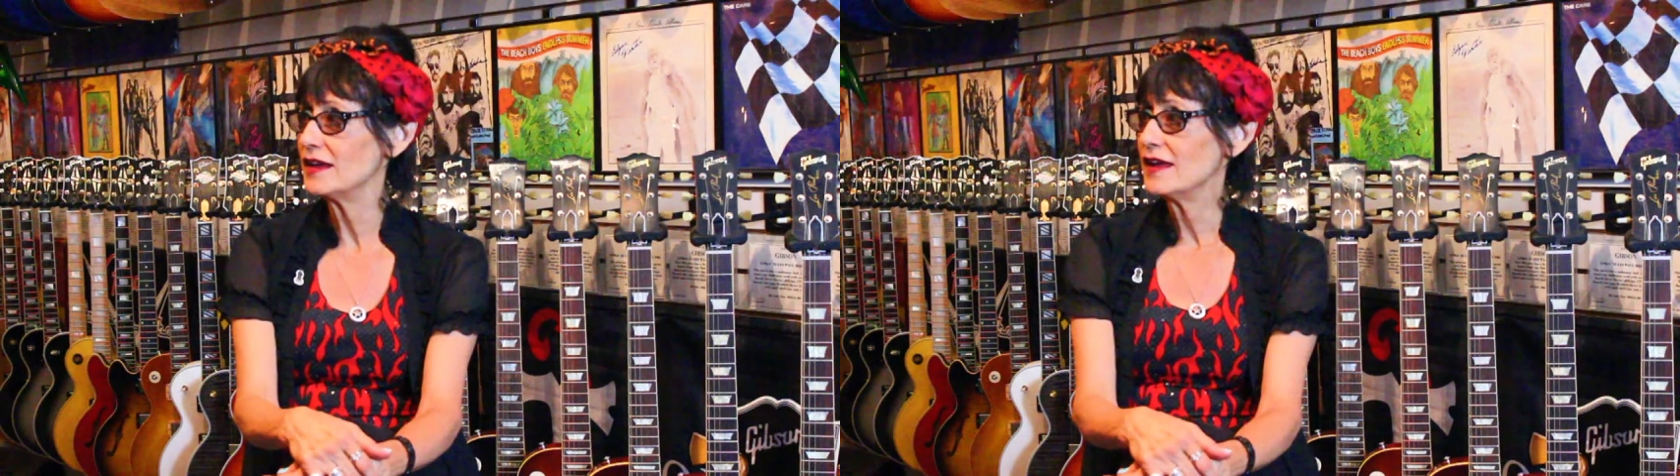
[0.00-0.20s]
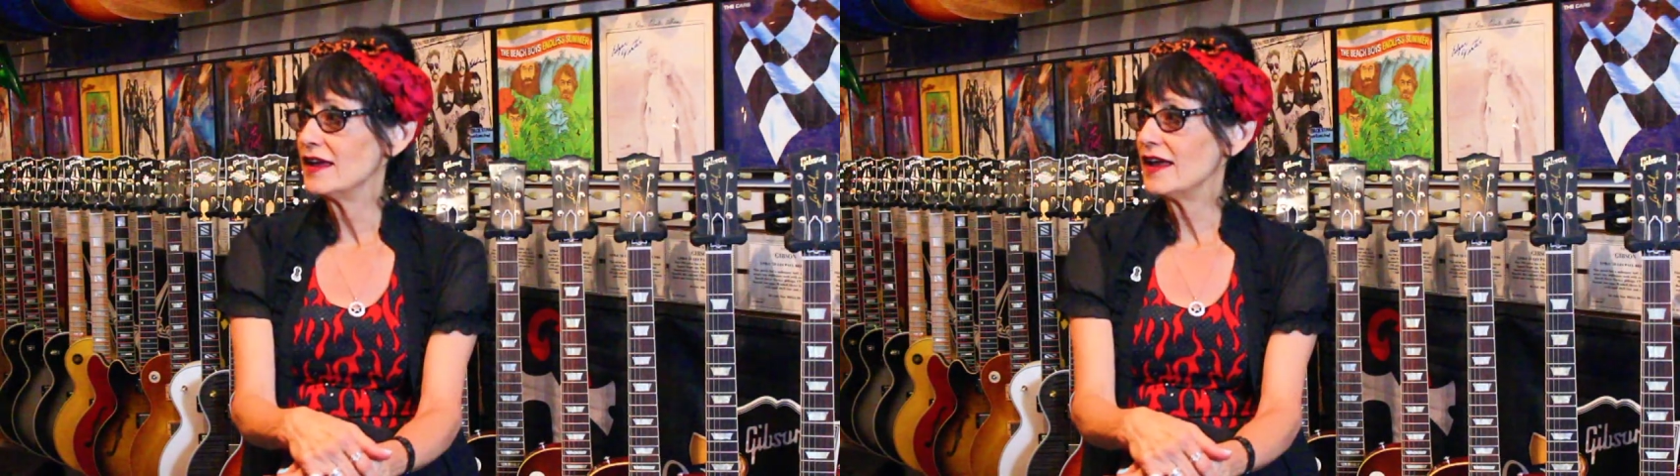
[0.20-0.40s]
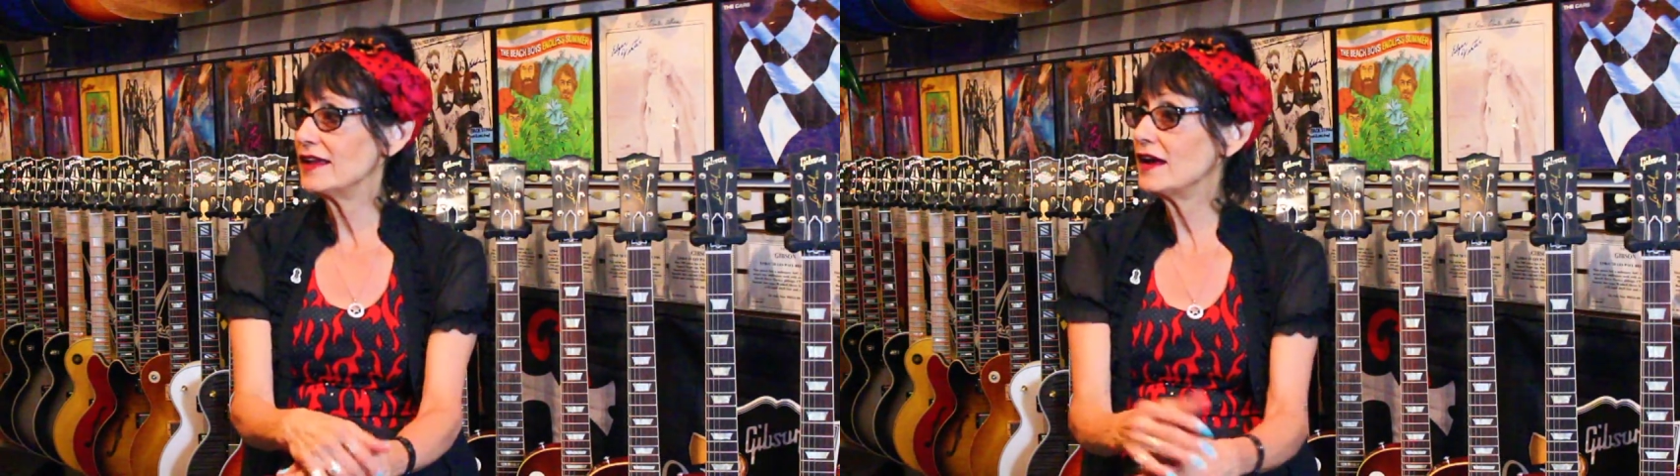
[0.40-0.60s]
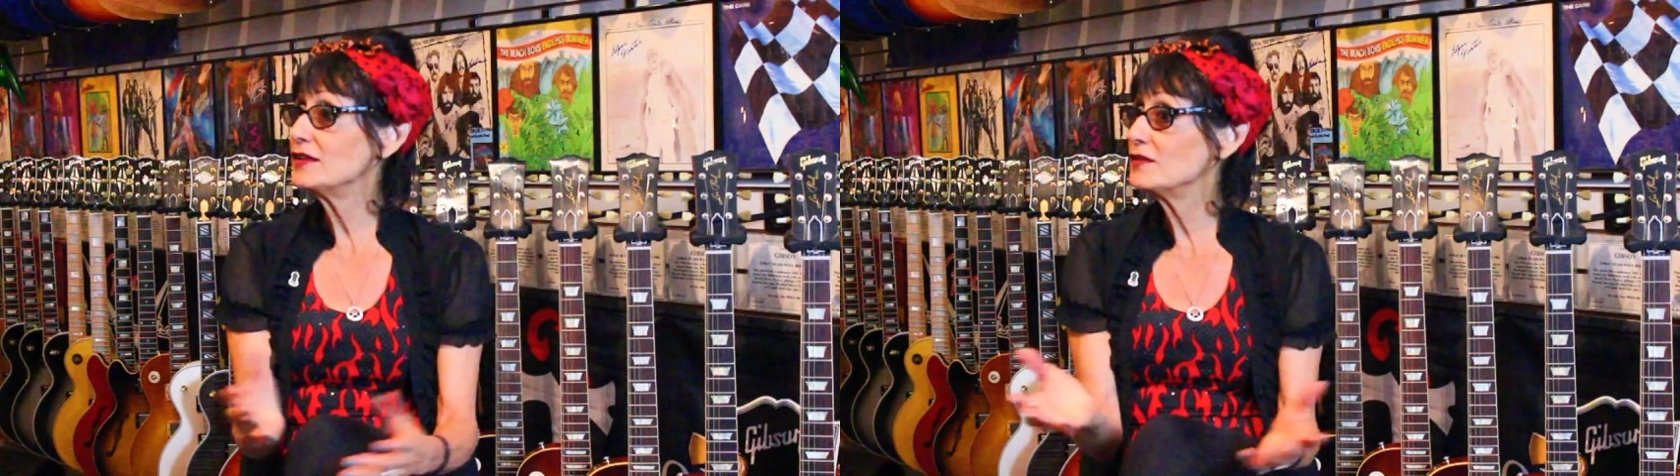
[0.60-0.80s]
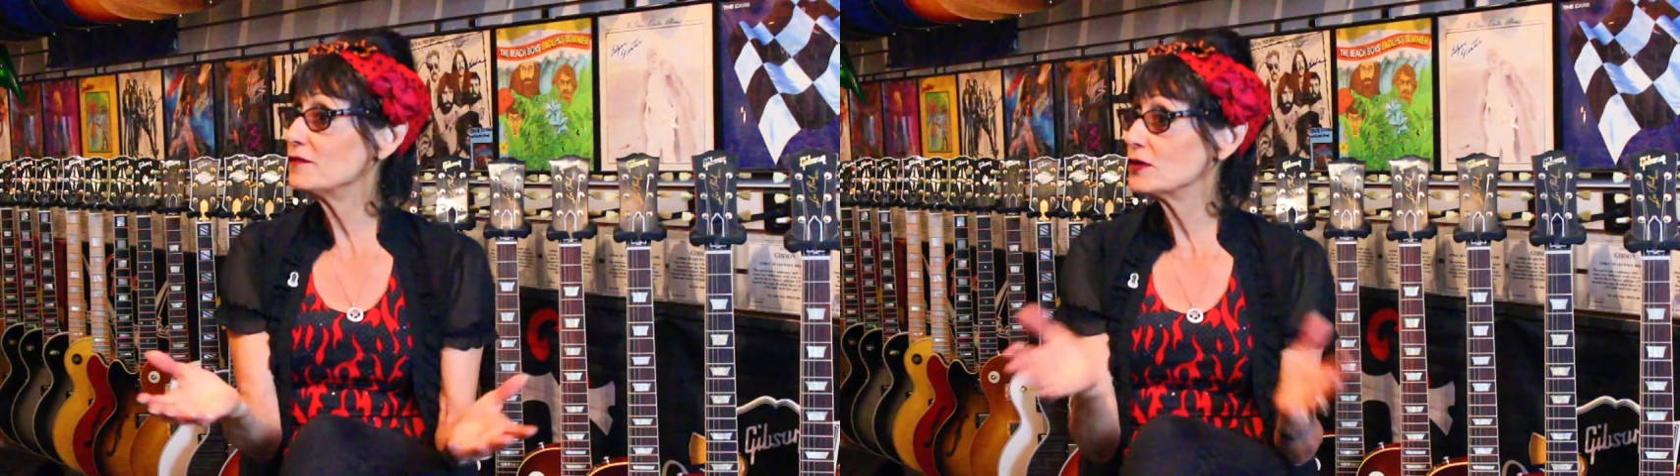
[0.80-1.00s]
Cool. And I
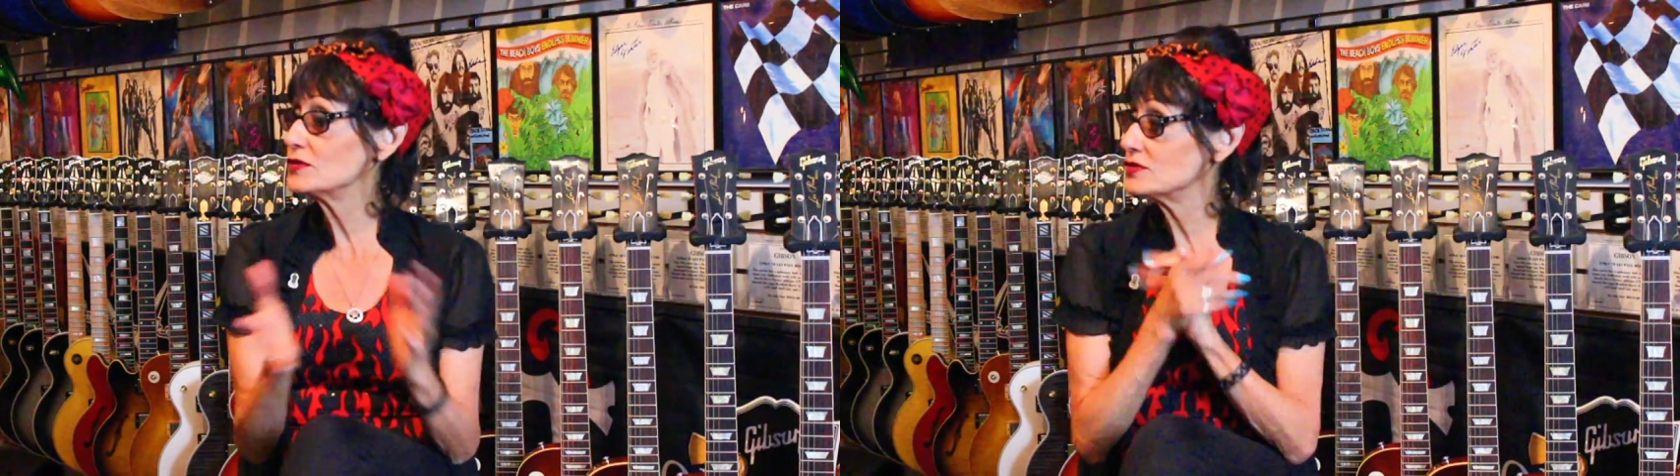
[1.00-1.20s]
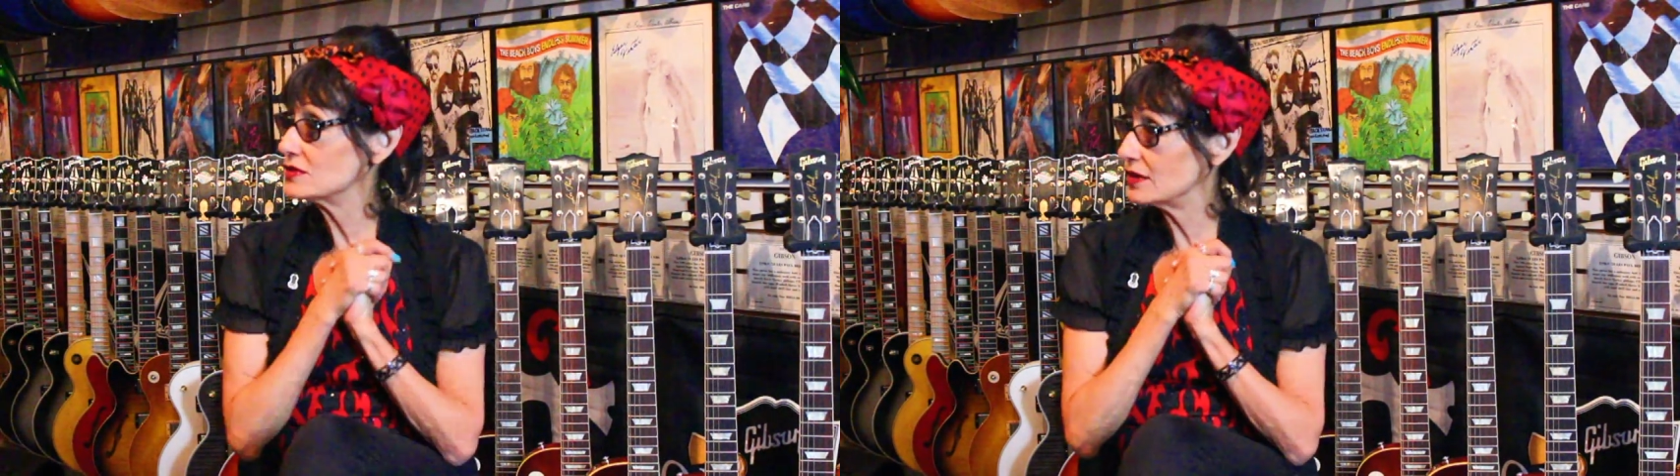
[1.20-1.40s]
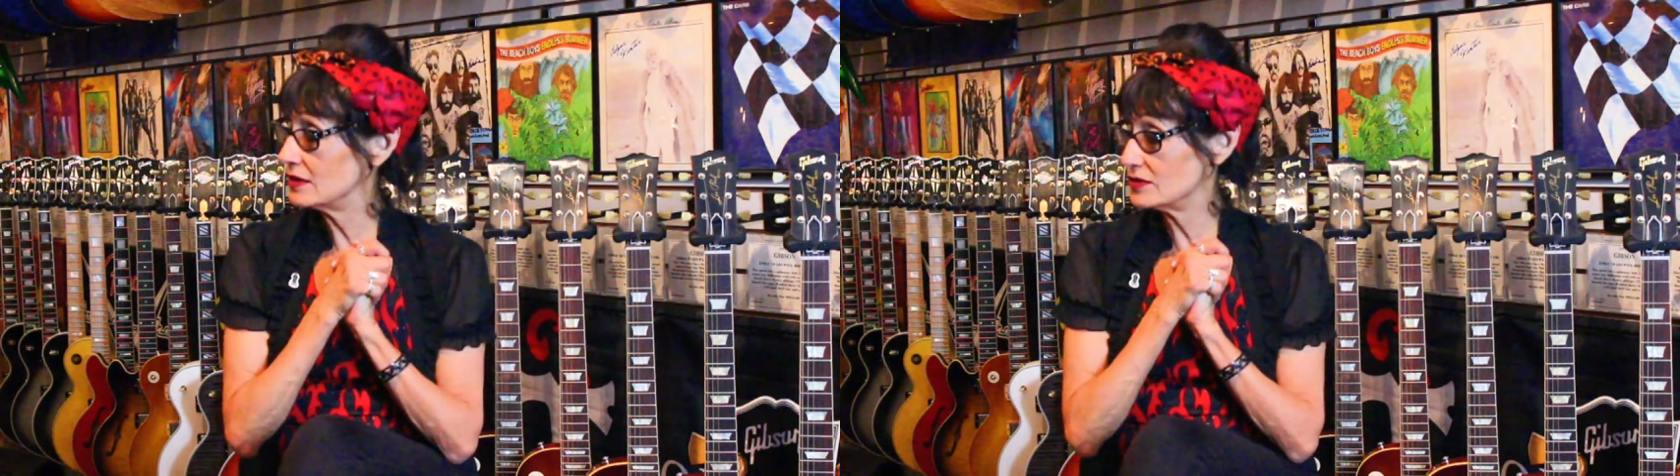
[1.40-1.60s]
had the first,